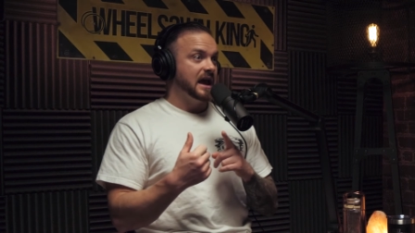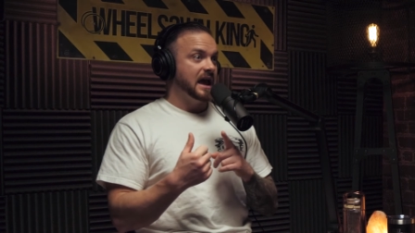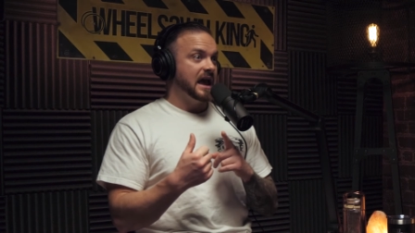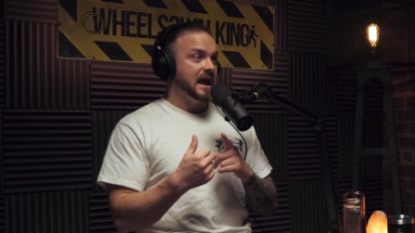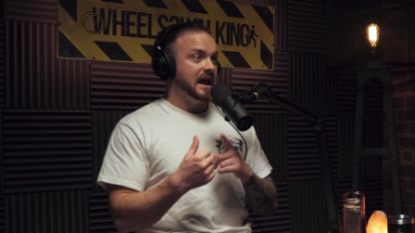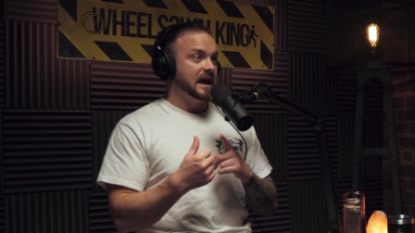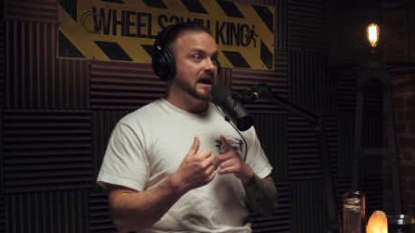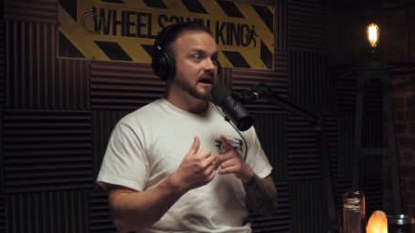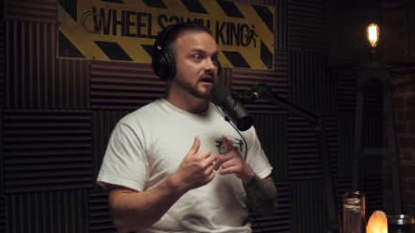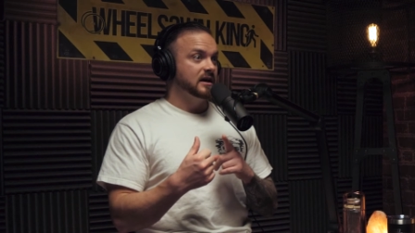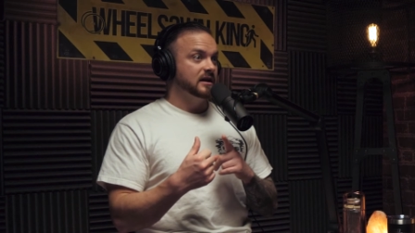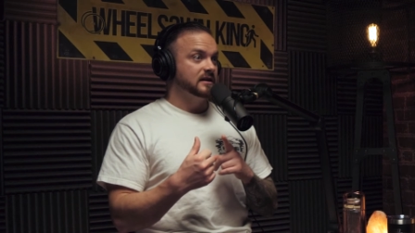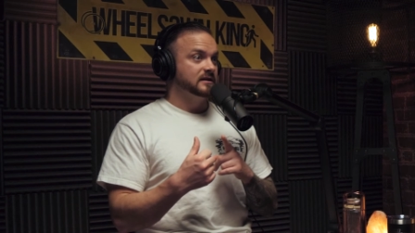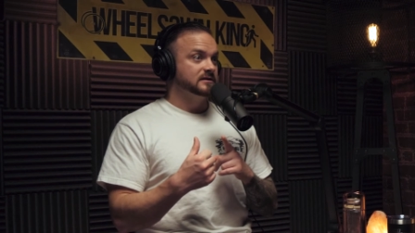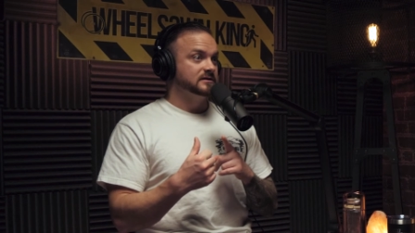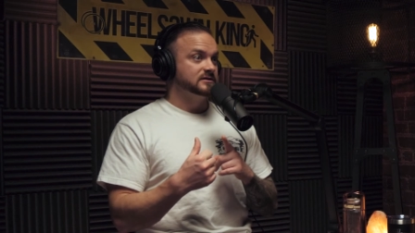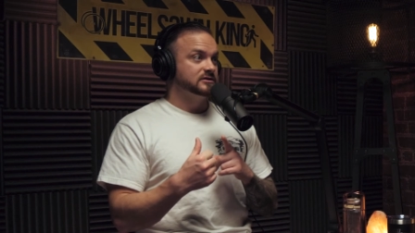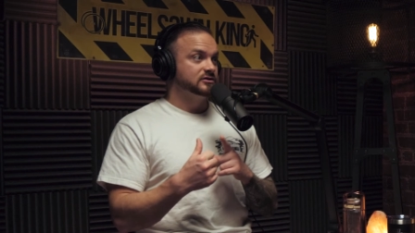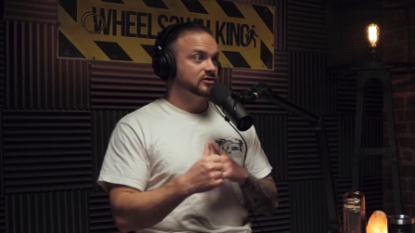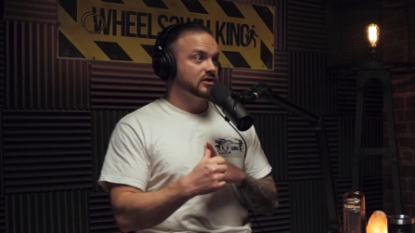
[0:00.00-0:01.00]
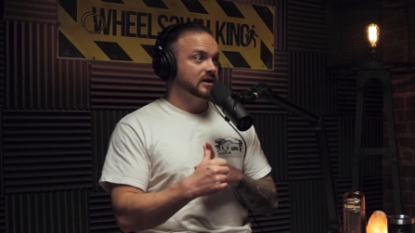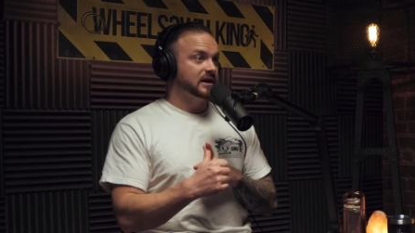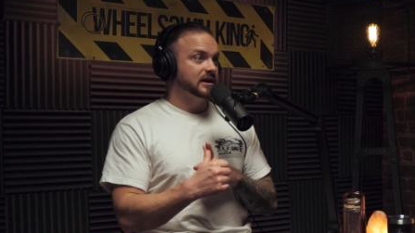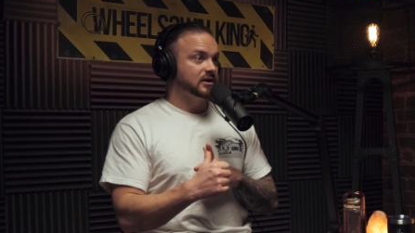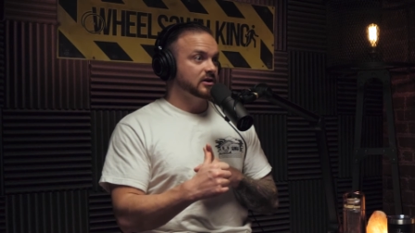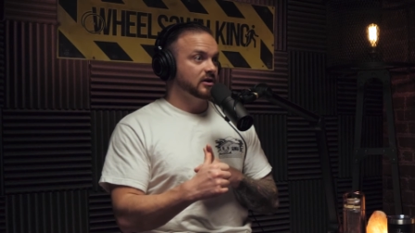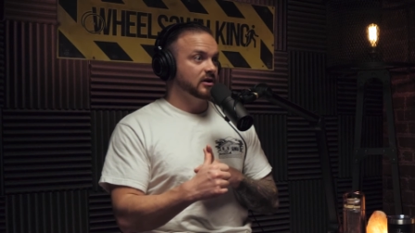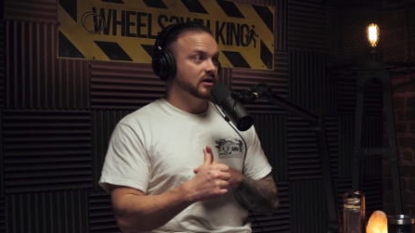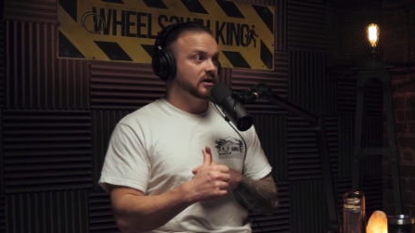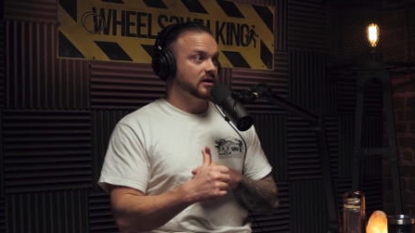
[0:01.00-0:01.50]
and credit
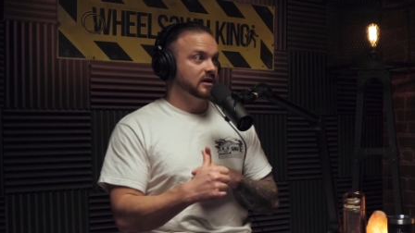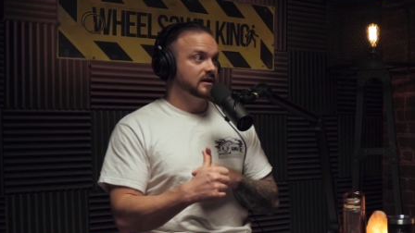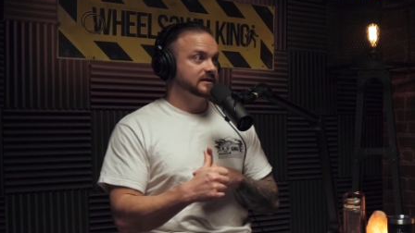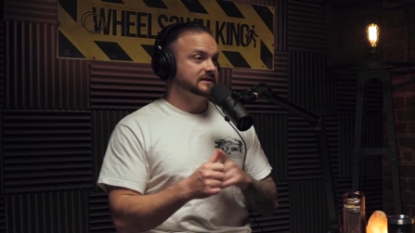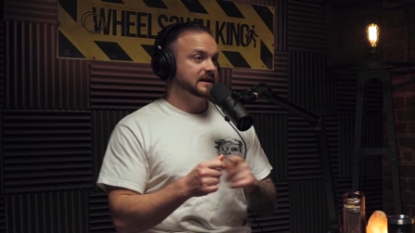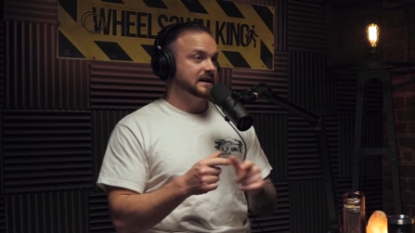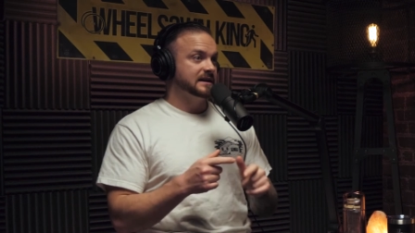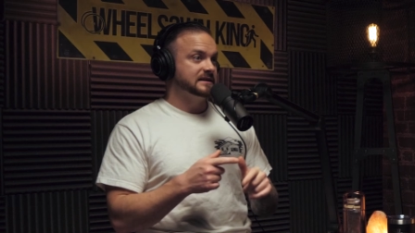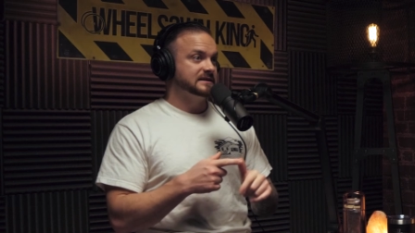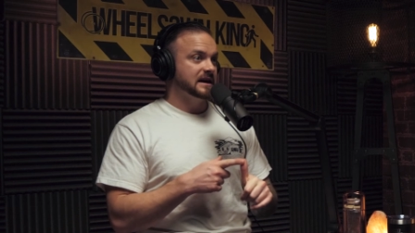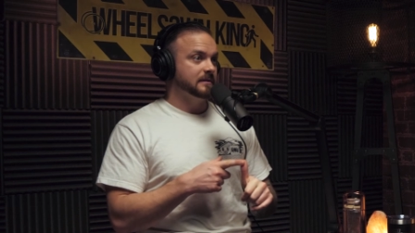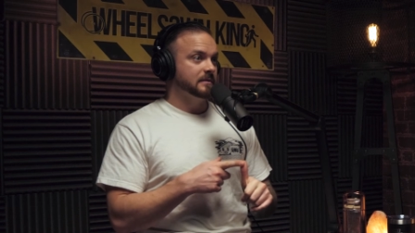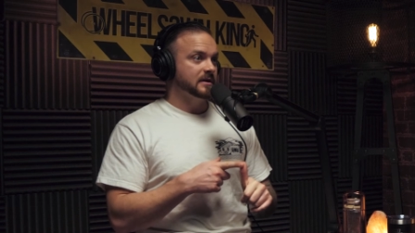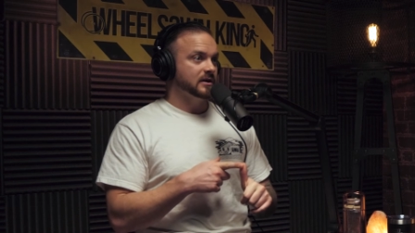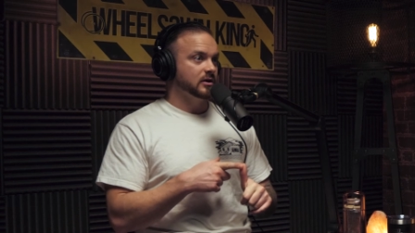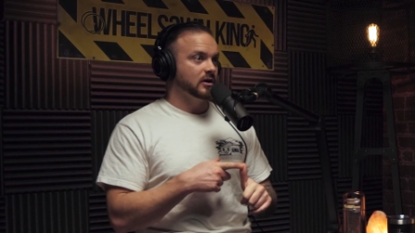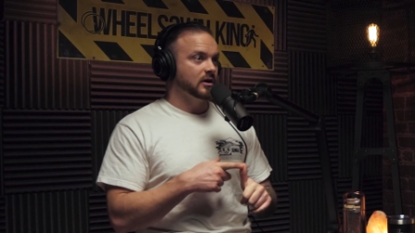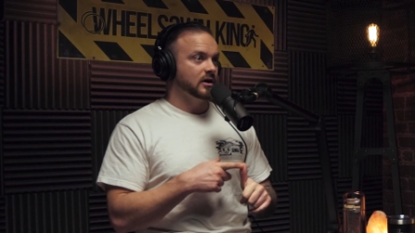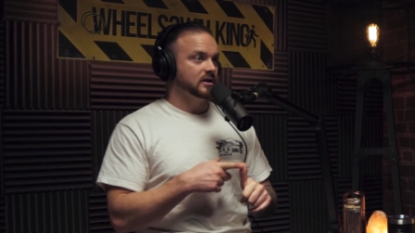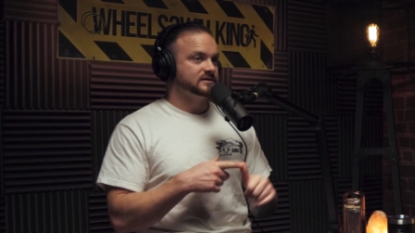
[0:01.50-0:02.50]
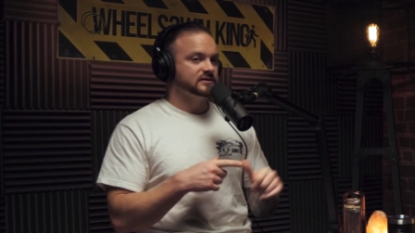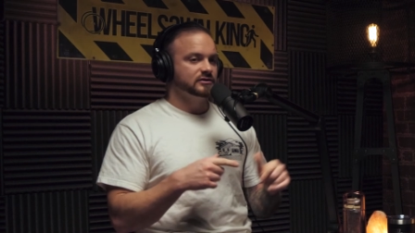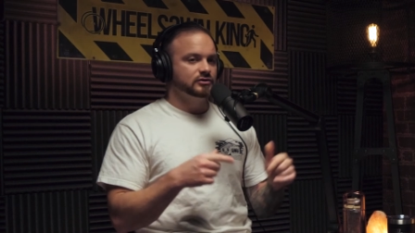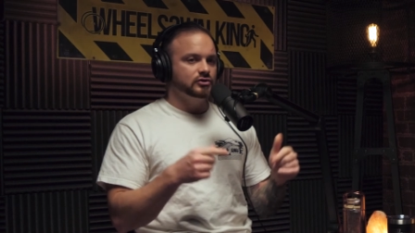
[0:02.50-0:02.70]
cards and debit cards.